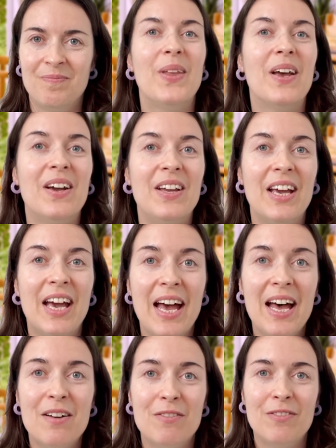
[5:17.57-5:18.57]
I
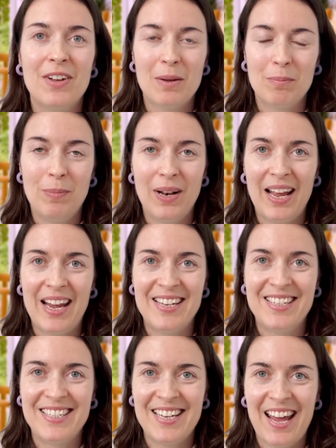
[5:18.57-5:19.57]
have
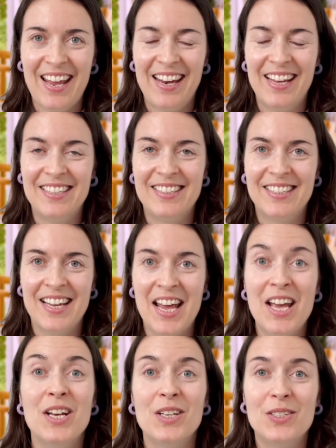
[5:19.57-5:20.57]
played tennis.
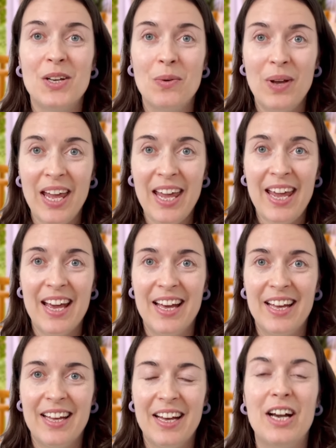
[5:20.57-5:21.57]
So
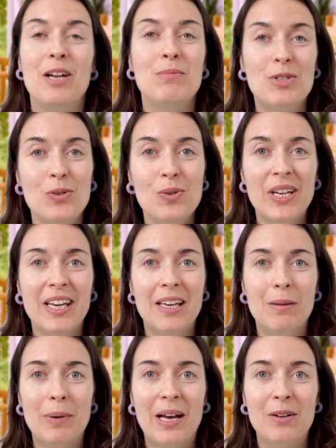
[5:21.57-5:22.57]
here I'm talking
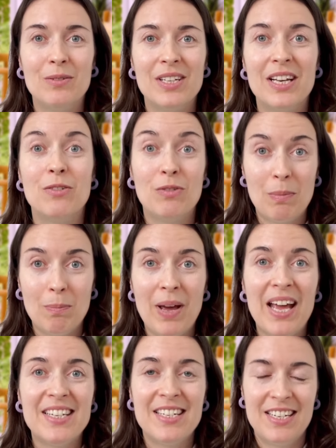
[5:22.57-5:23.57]
about a
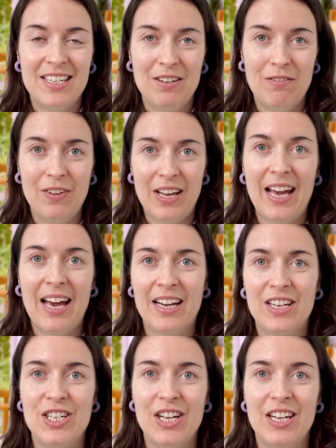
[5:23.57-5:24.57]
repetitive
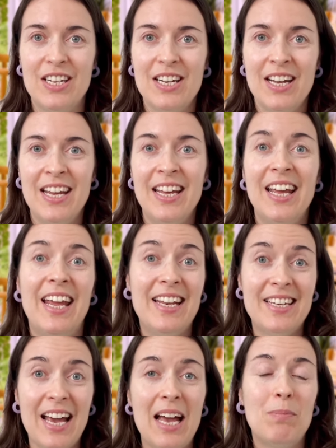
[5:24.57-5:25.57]
action.
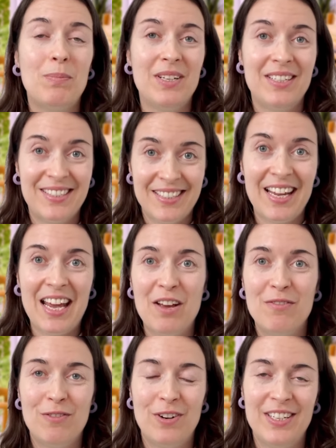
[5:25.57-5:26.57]
It happens
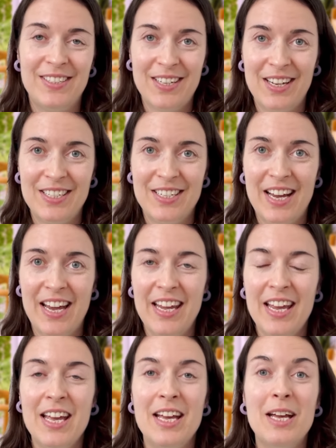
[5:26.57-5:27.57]
every
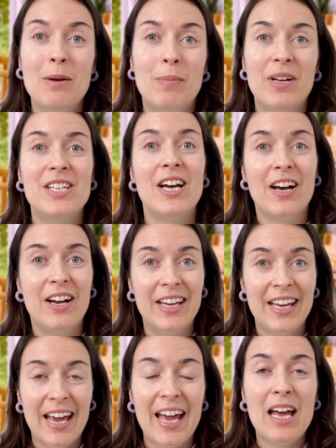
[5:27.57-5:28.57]
Sunday, but
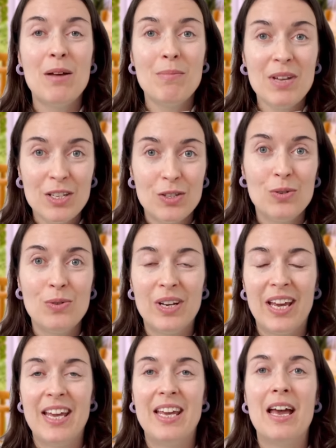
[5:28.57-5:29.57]
I am
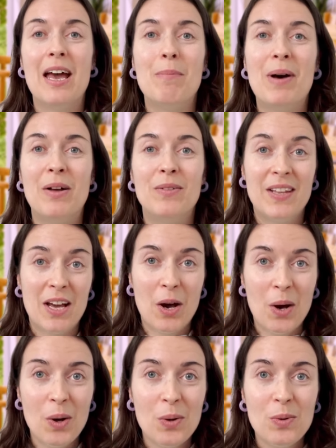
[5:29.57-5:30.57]
talking about the
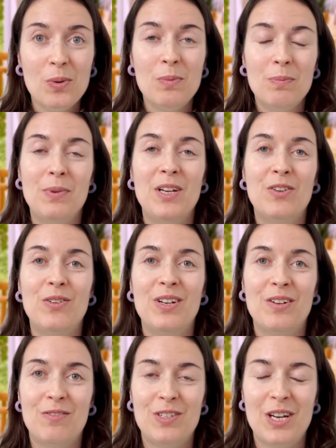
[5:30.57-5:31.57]
whole period
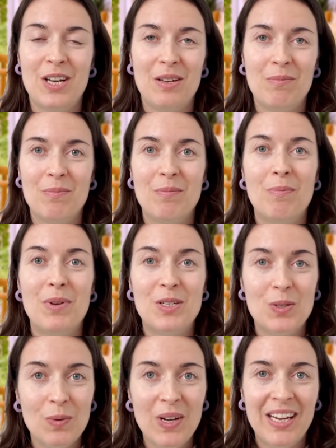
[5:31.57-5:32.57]
of time
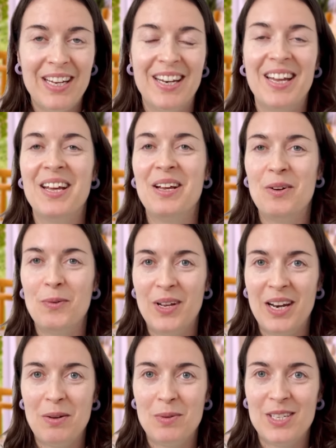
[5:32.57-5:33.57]
between when
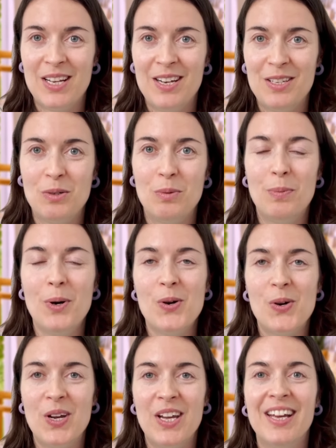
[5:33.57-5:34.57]
I was a little
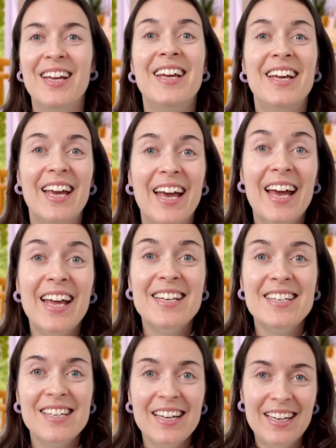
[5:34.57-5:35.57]
boy
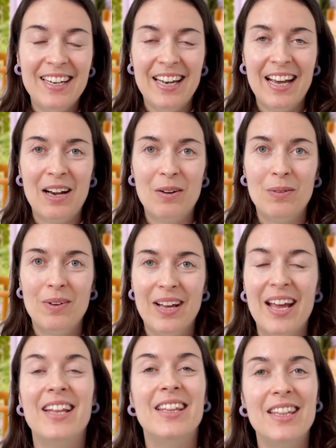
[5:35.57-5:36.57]
and now.
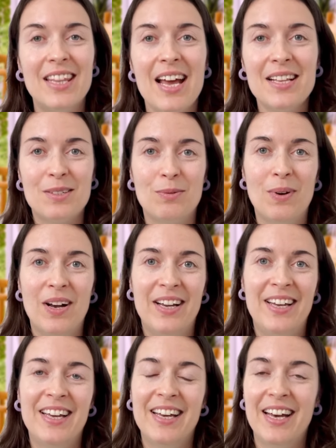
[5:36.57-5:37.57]
And that's
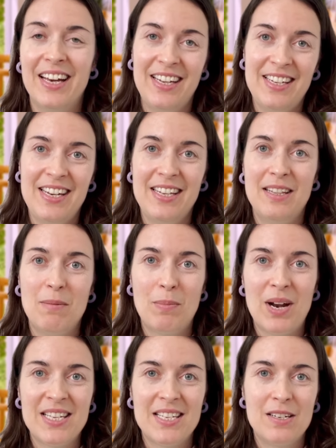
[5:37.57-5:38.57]
why I need the
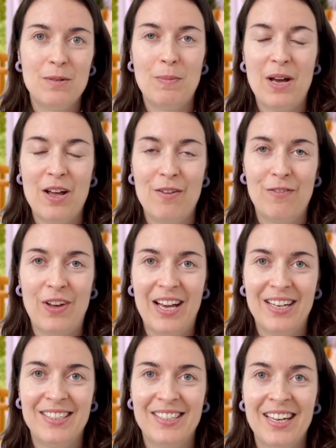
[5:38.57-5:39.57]
present
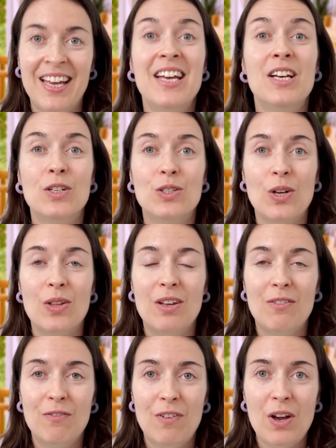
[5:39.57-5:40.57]
perfect. So the
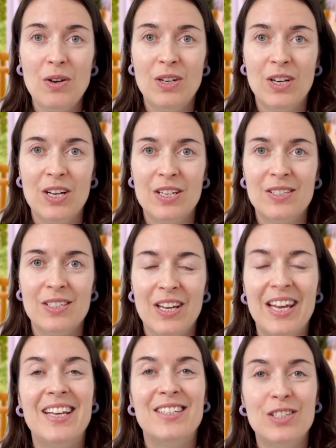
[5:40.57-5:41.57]
focus
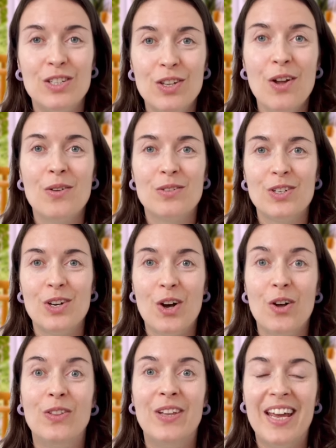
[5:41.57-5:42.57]
is not
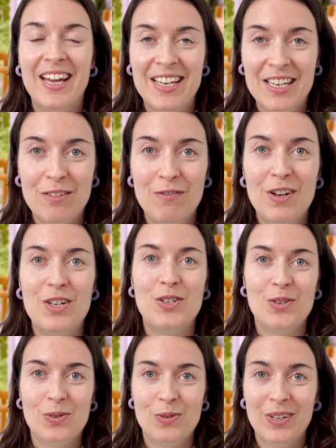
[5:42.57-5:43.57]
on the
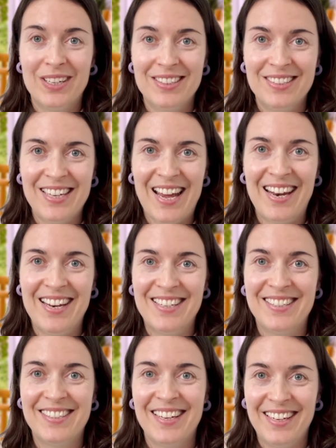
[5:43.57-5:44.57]
individual
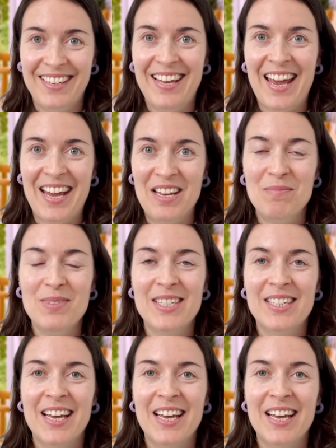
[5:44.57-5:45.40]
tennis games.